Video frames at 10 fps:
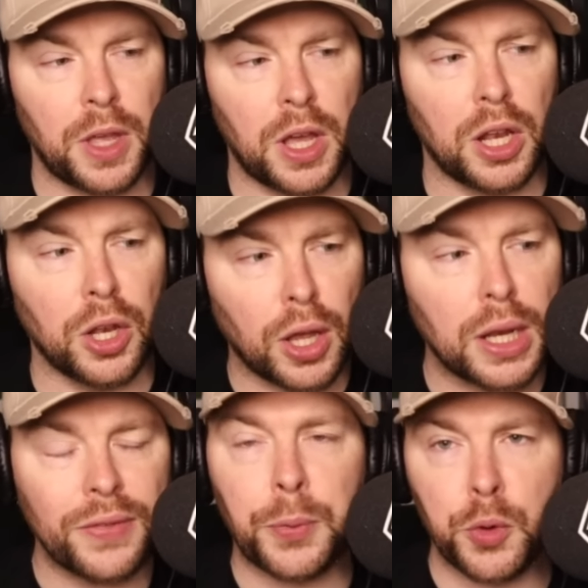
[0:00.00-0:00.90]
A lot of
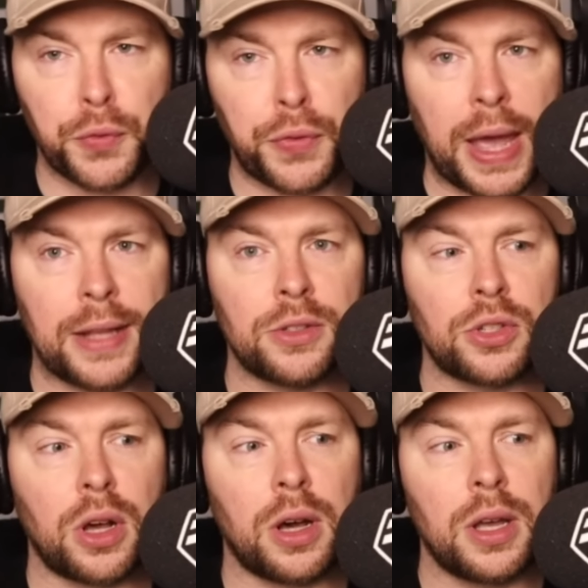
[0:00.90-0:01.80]
Liverpool fans
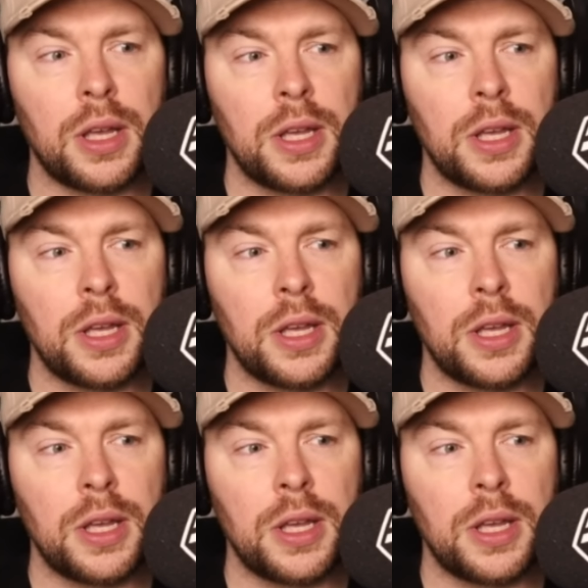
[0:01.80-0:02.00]
are